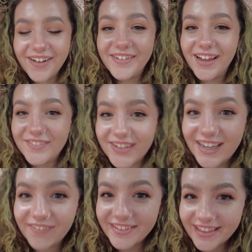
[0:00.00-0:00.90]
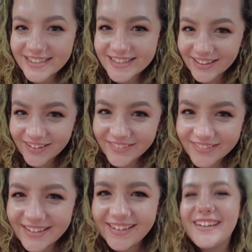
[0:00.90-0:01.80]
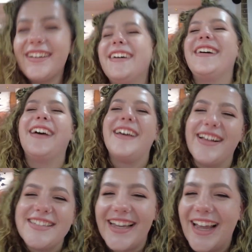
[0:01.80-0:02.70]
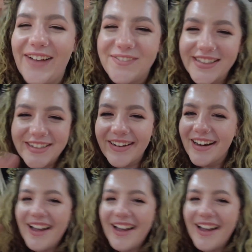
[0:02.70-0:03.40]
I'm gonna have to live with this soon. I say have to,